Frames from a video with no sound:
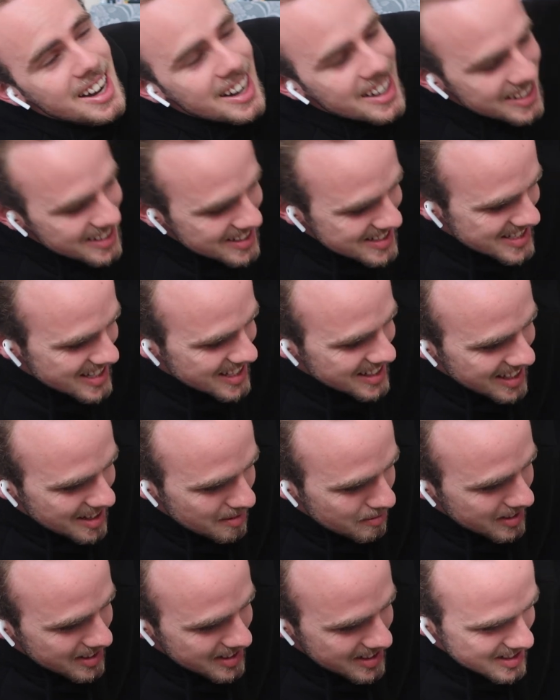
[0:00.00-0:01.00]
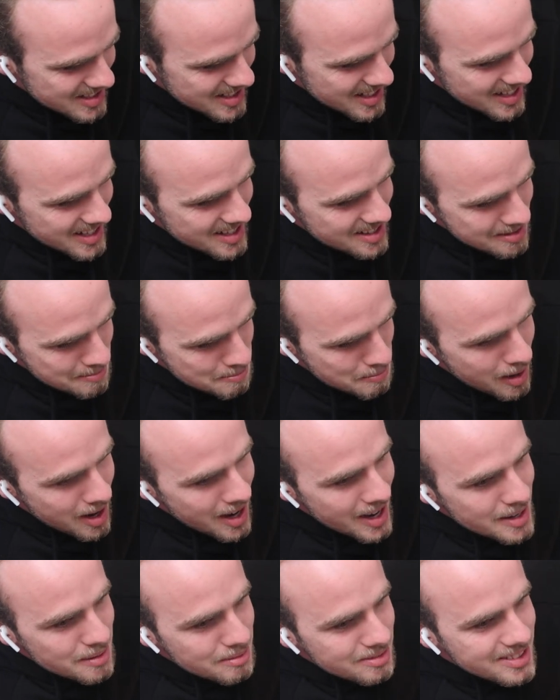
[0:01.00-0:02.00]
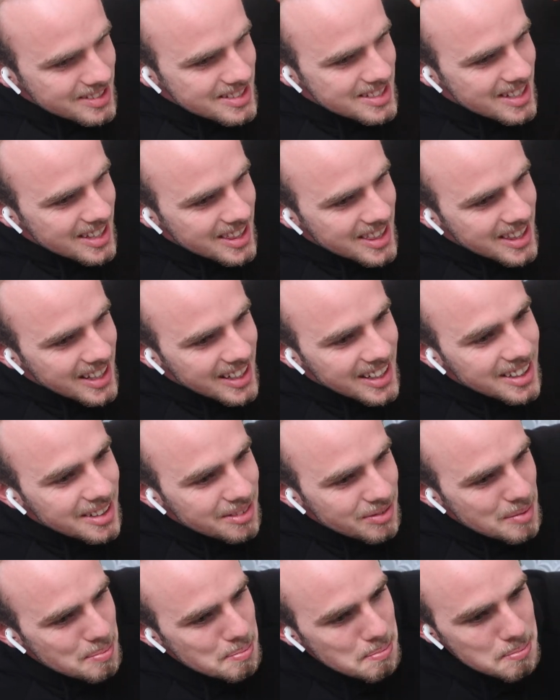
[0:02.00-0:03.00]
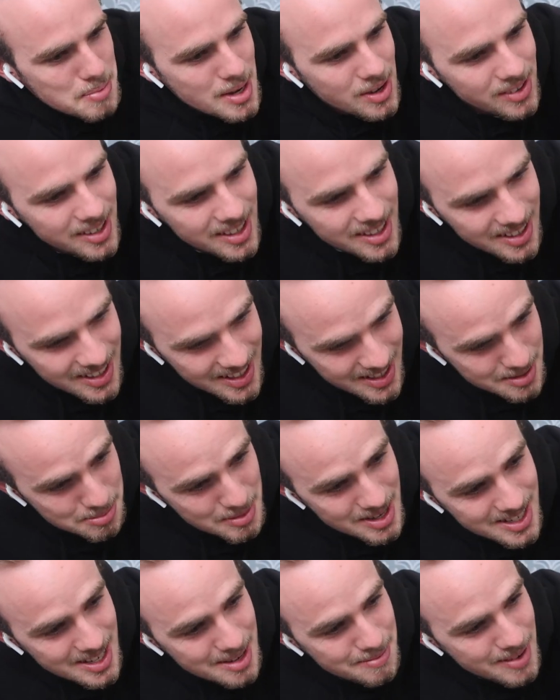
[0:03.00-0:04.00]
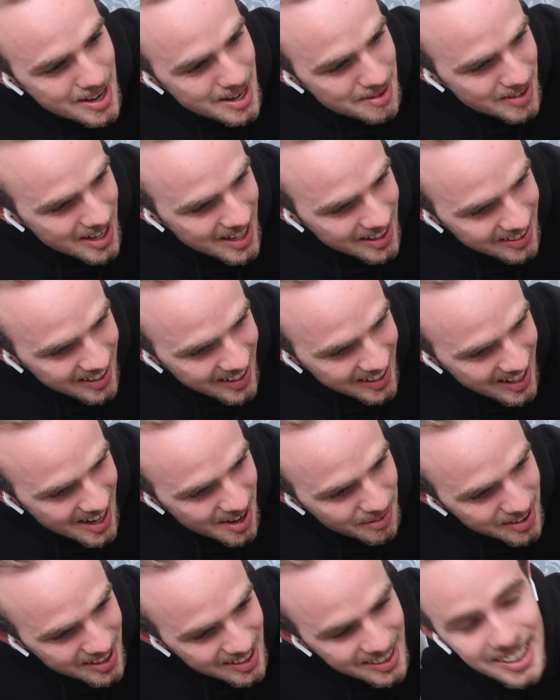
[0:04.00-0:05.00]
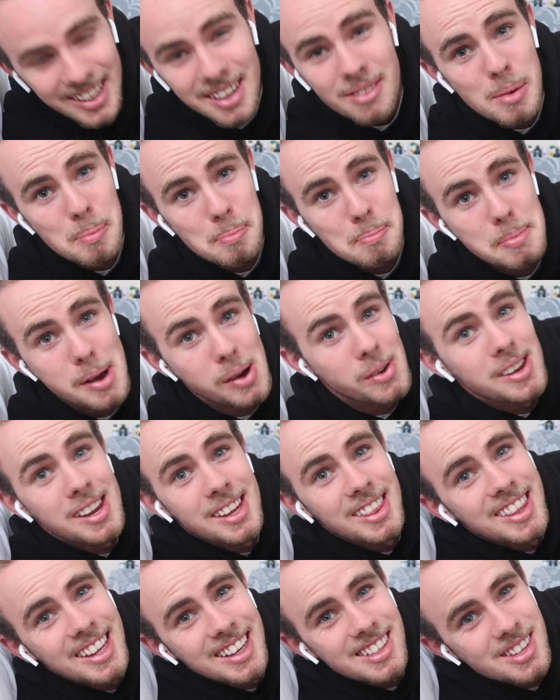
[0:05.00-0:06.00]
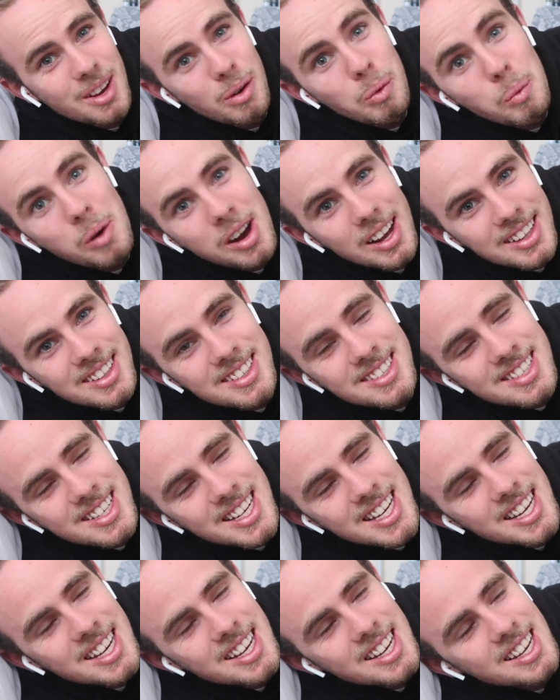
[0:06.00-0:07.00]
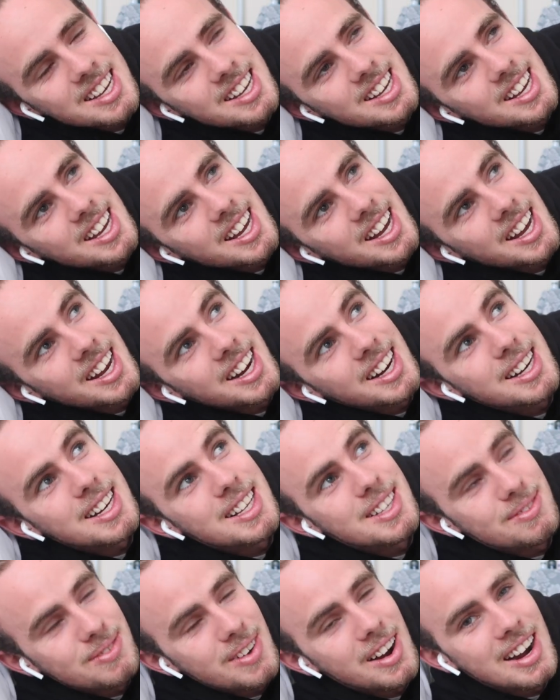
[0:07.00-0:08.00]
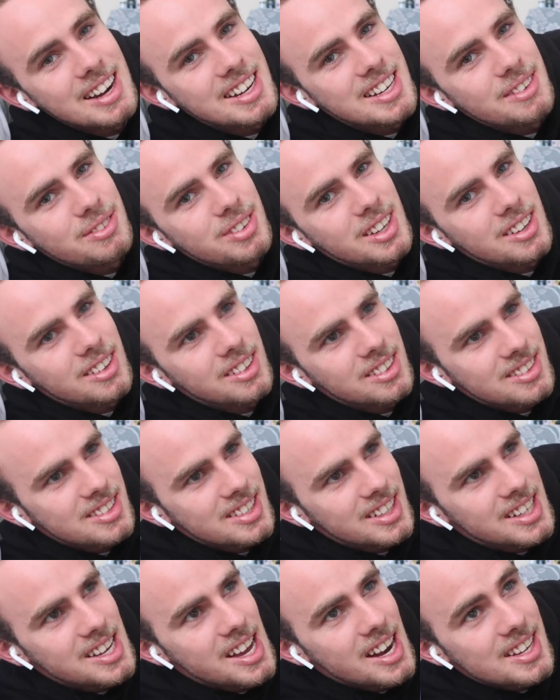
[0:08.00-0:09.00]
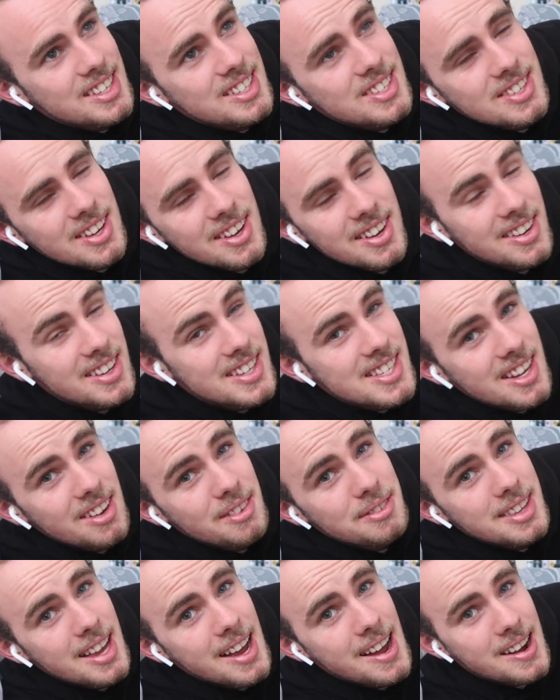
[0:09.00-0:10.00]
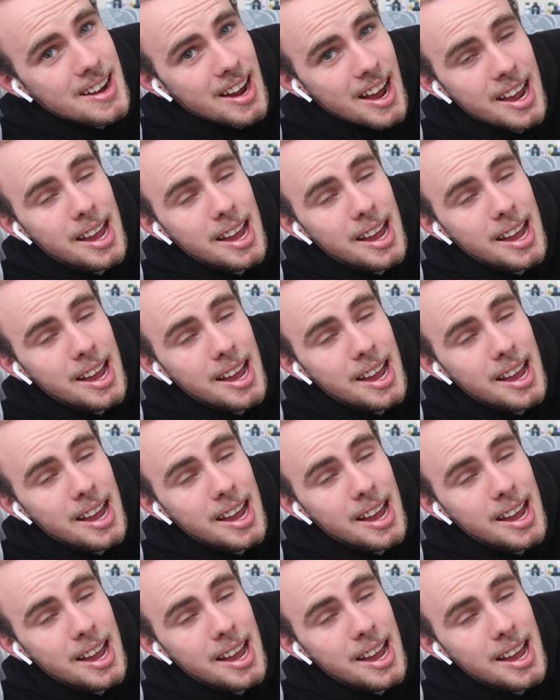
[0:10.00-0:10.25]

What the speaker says: And I can see that, because like, your mind wants to think of a billion, especially me, man, like I want to think of a billion things at once, and it is very difficult to kind of slow yourself down.